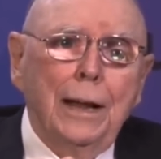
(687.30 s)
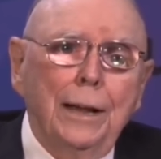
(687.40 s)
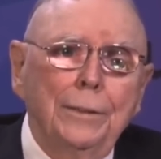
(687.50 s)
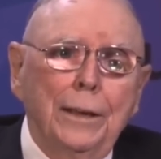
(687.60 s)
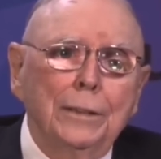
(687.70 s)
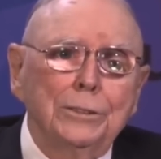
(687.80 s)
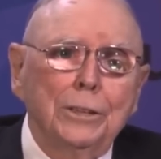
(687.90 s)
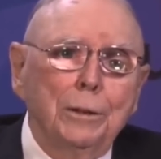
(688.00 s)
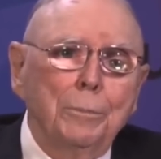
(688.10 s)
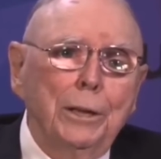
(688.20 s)
I think it's
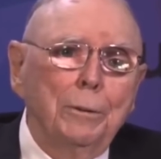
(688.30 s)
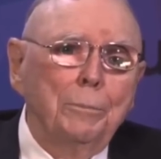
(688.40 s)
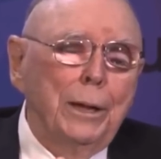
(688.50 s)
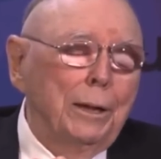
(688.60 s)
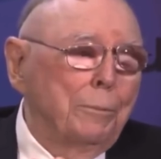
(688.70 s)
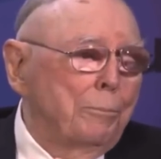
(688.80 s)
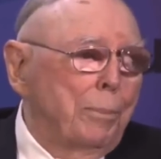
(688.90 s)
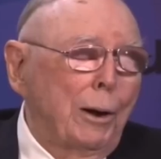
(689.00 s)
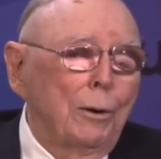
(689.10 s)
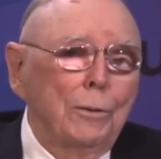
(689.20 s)
going to be a big,
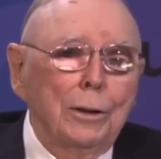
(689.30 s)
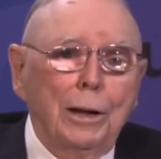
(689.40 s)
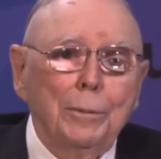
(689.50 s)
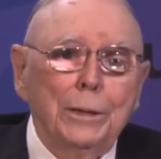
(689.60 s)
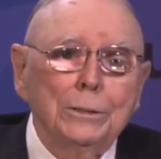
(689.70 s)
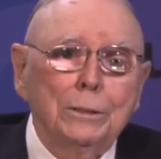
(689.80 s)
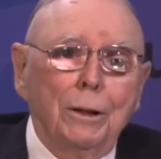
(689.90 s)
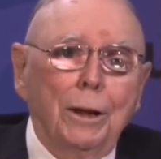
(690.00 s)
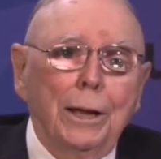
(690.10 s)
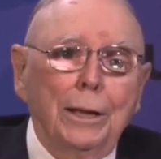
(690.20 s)
powerful company
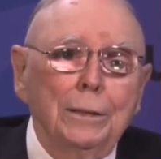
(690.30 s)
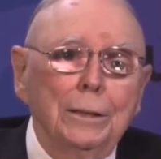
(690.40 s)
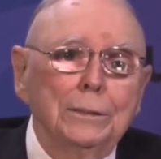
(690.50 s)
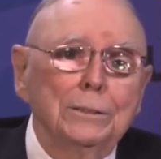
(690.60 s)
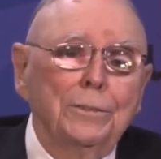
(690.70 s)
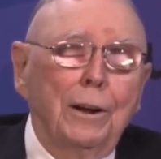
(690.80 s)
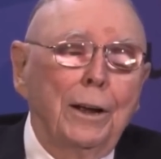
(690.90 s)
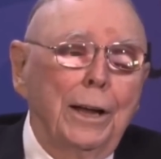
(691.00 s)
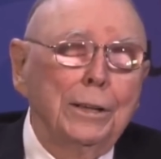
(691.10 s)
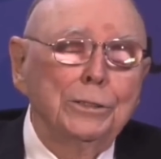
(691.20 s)
as far
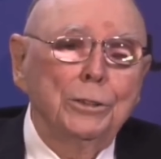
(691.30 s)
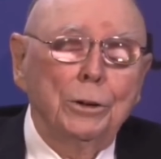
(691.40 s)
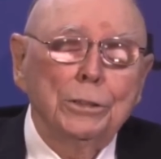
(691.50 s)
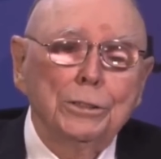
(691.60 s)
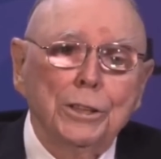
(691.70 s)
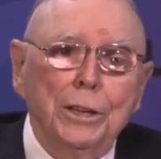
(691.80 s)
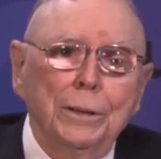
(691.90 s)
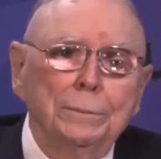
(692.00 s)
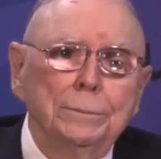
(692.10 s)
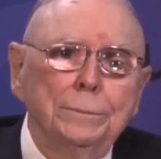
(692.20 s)
ahead as you can see.